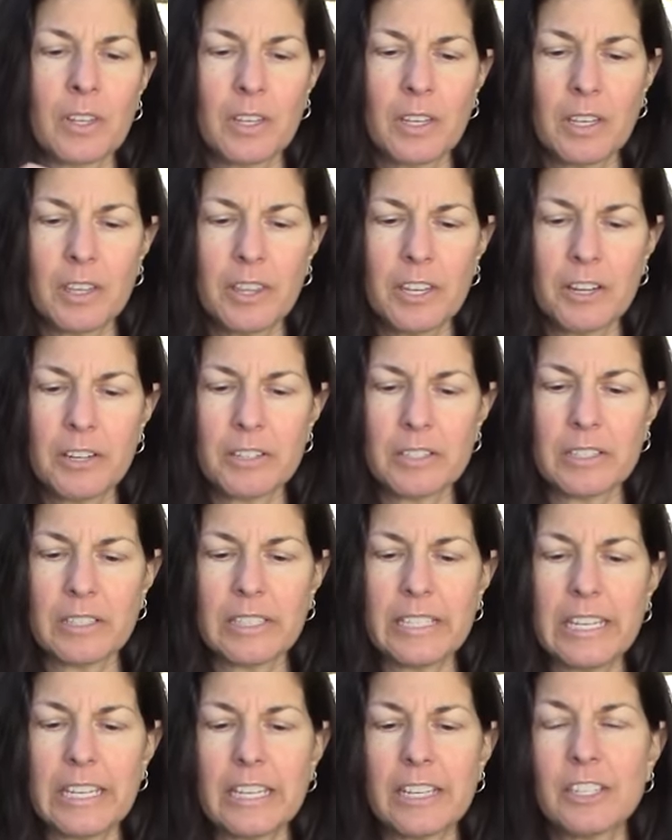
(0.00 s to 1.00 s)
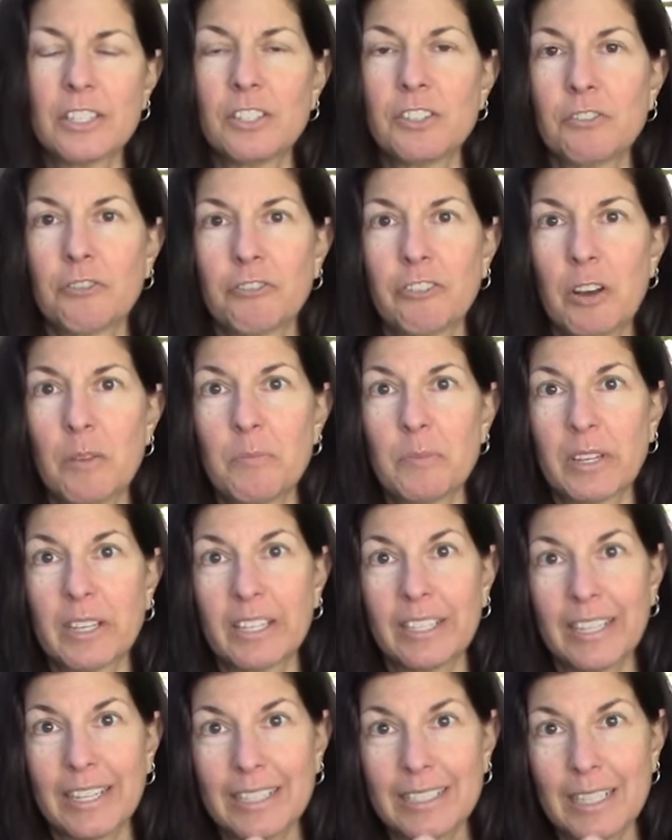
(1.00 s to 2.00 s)
there's leakage from the
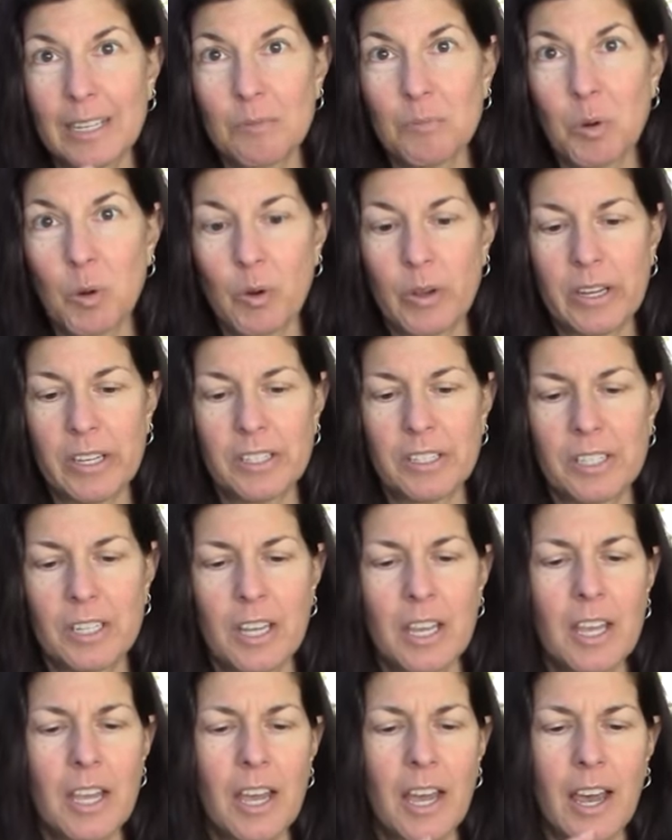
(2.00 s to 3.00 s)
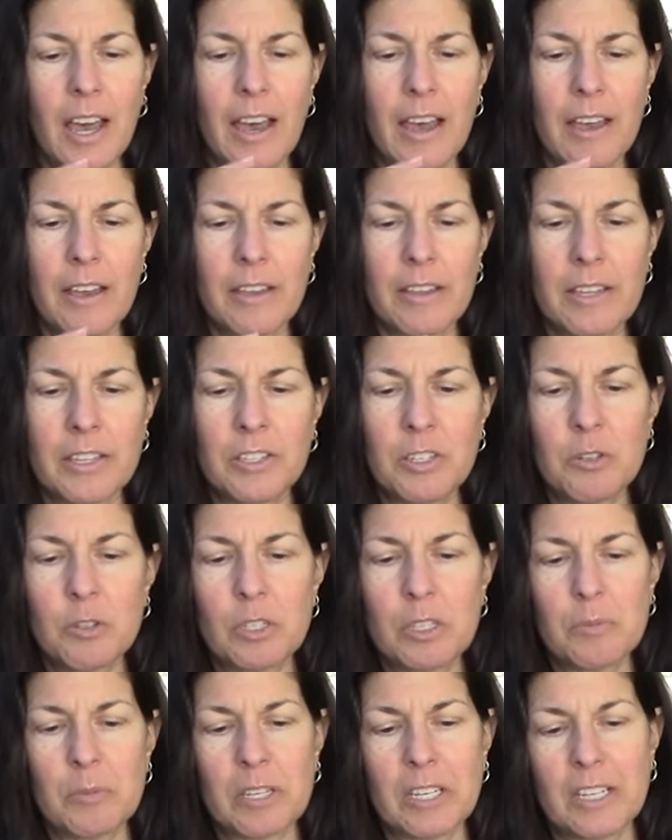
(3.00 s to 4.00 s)
connecting point, uh, it's
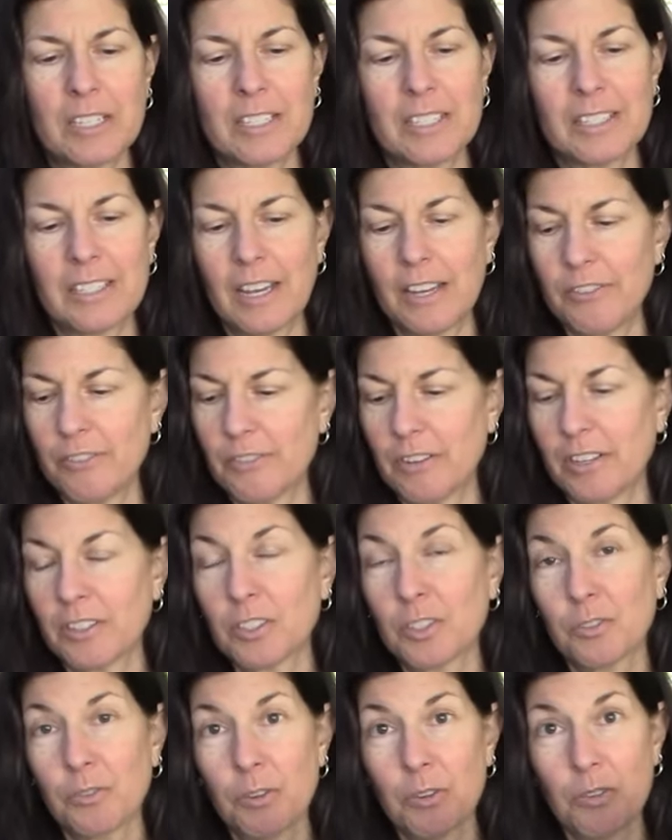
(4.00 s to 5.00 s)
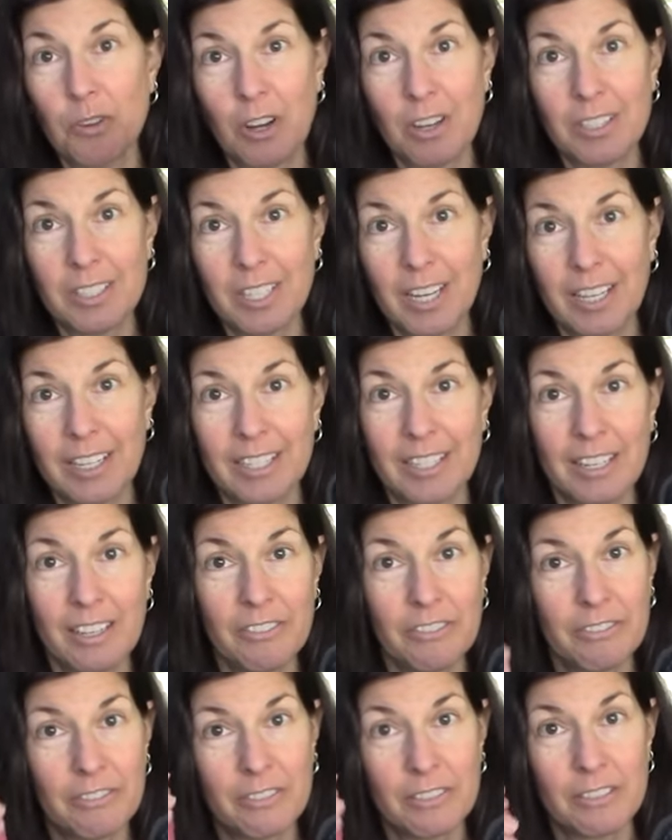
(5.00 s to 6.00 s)
usually because it's either not screwed on tight
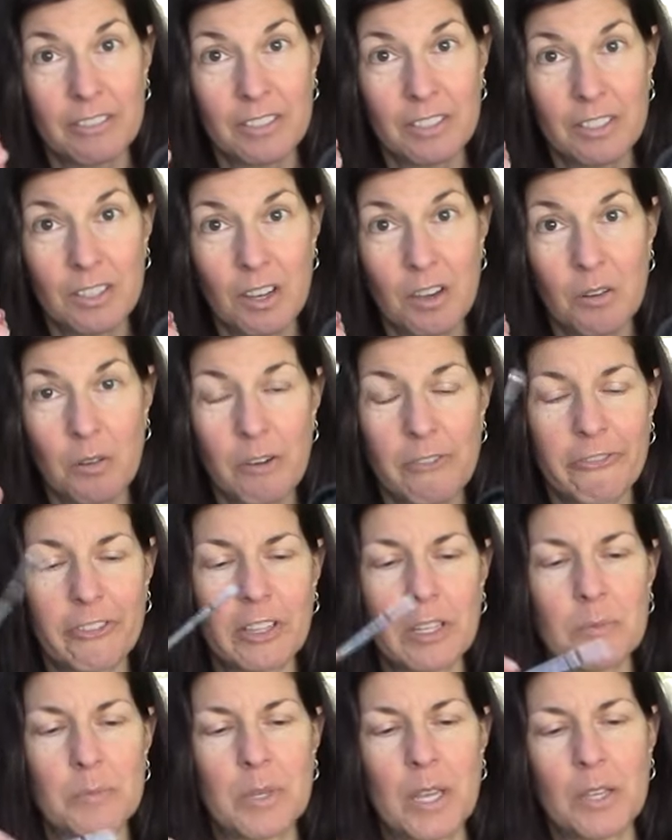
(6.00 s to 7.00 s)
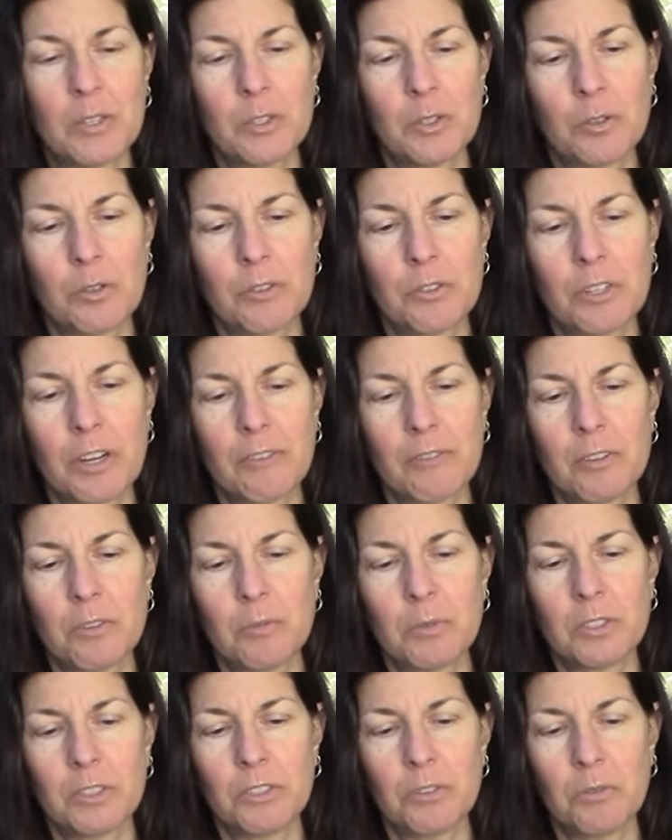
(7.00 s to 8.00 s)
enough, so a Phillips head screwdriver
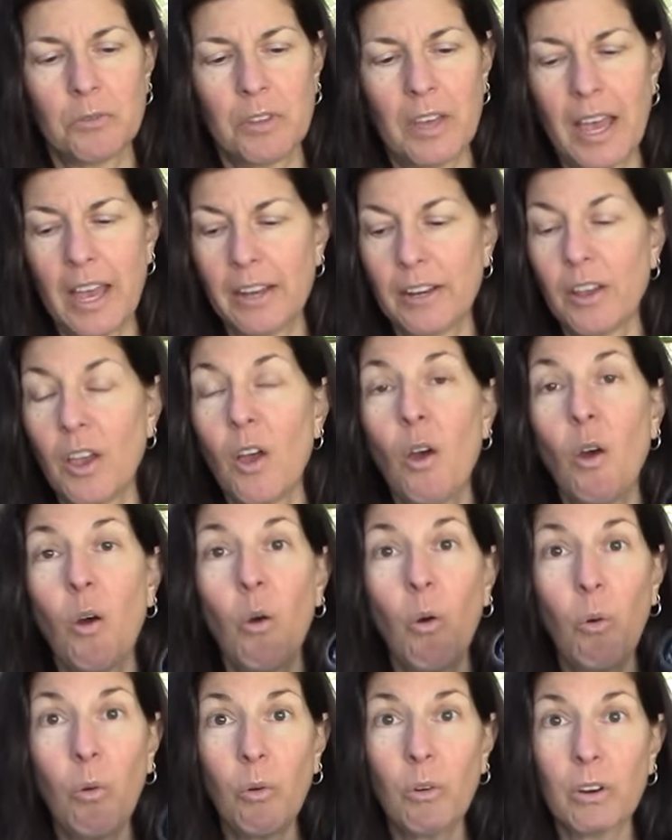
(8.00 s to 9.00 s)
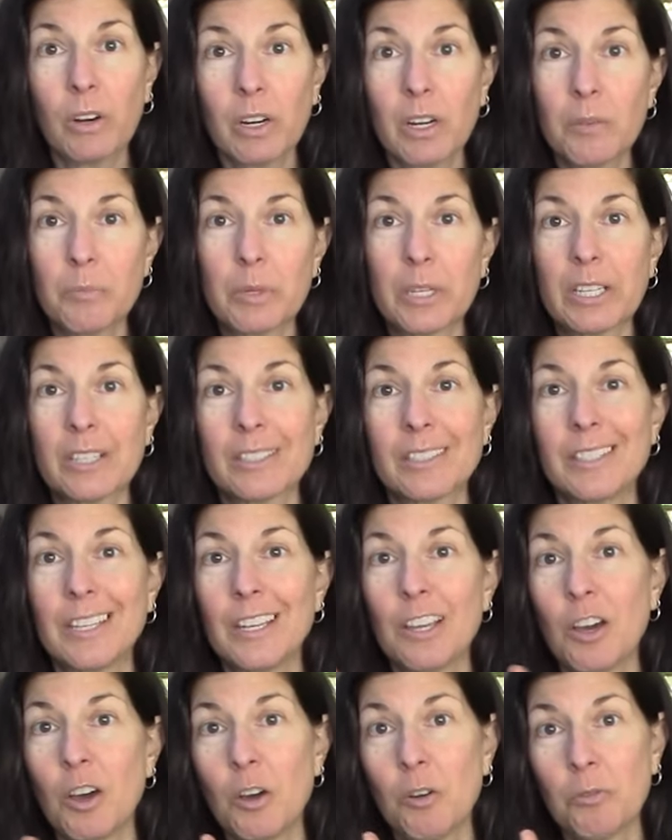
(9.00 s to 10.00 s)
will do that, or because
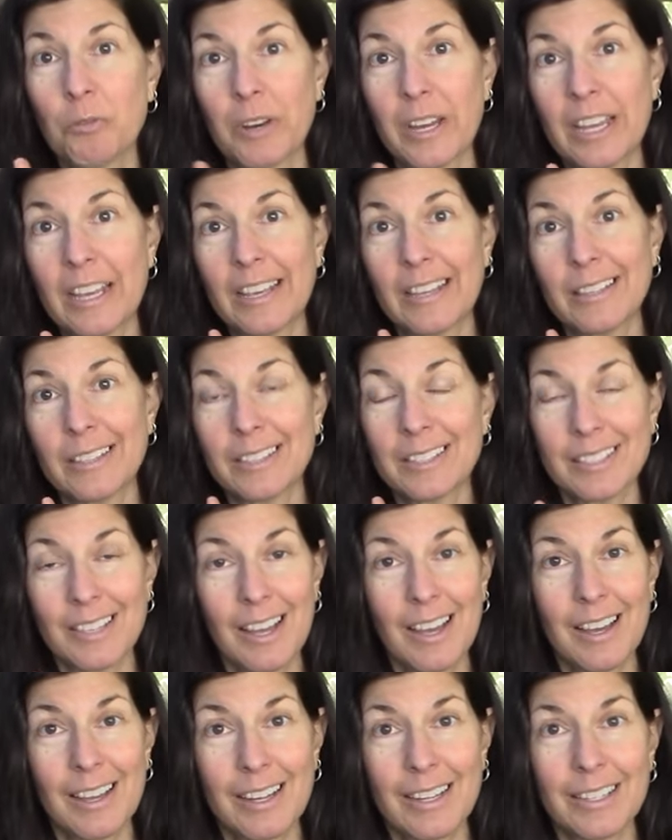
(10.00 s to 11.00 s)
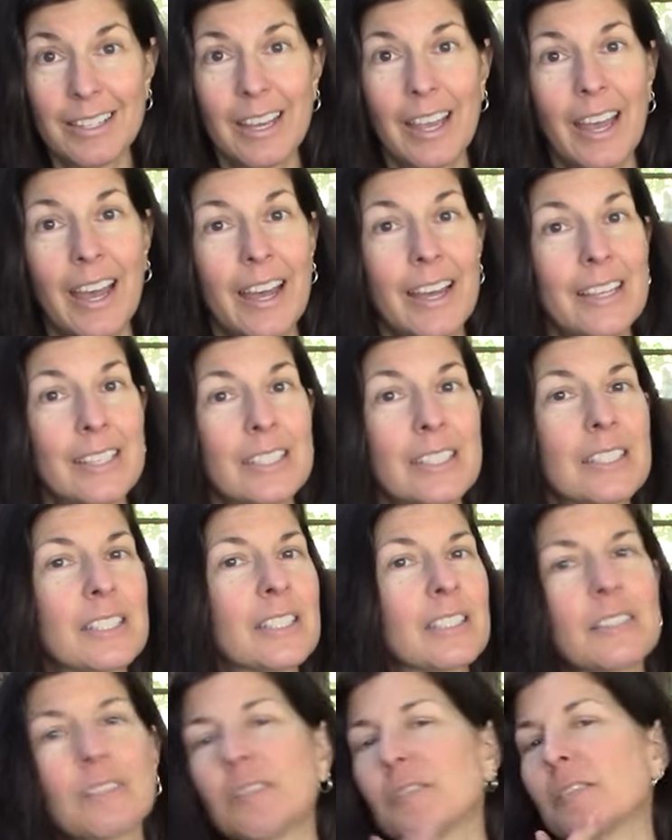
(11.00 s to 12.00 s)
the O-ring inside
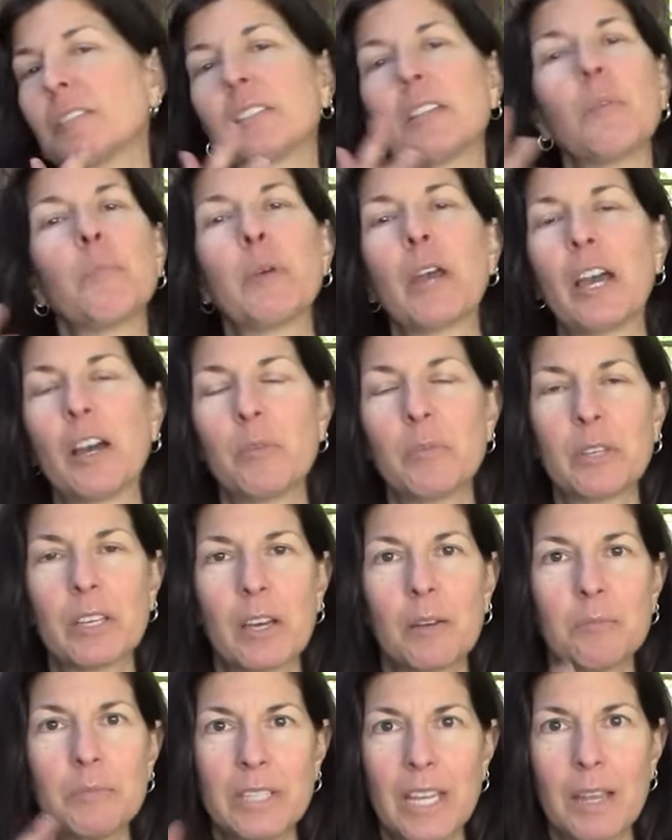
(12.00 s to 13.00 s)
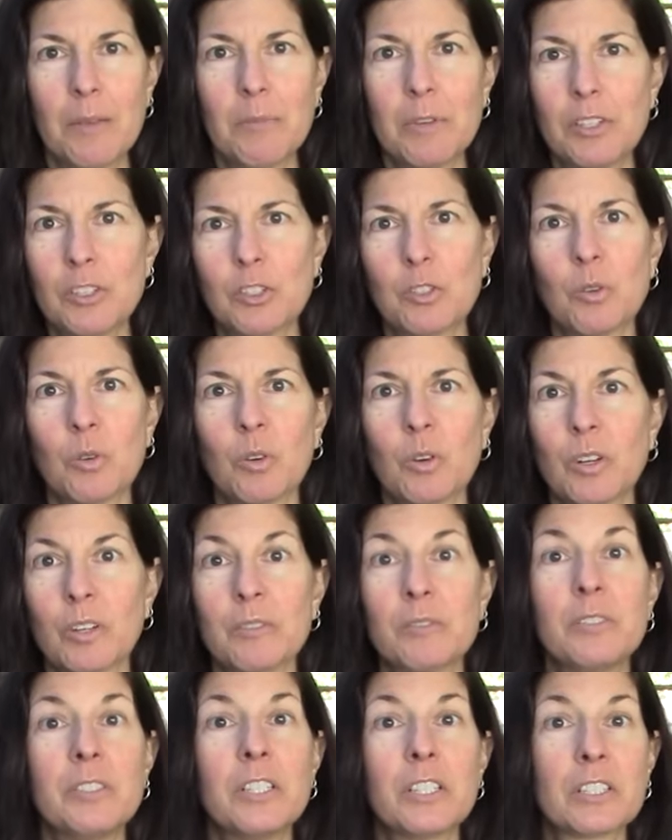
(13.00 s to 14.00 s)
has somehow become damaged or
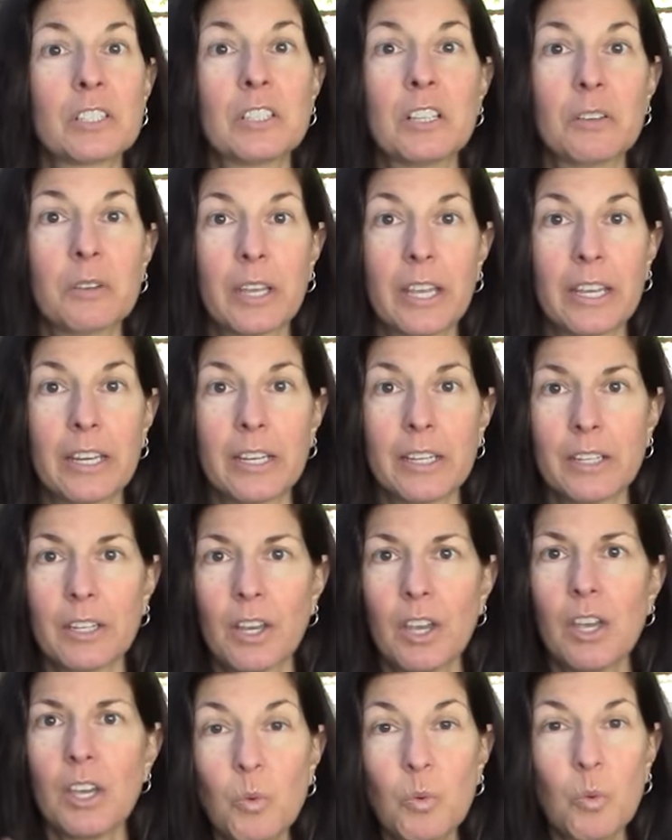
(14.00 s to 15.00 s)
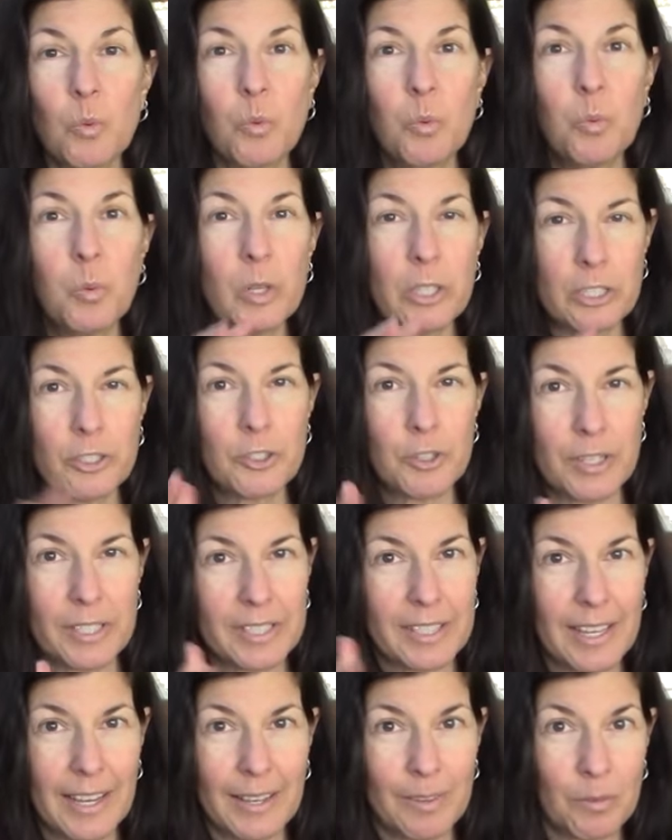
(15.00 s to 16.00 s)
dislocated. We'll address
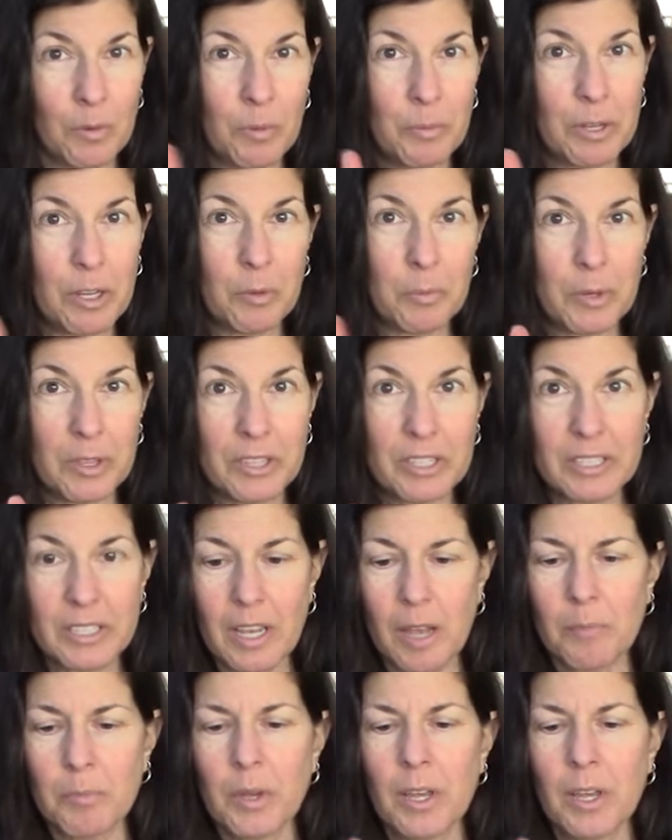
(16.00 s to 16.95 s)
that when we open this up.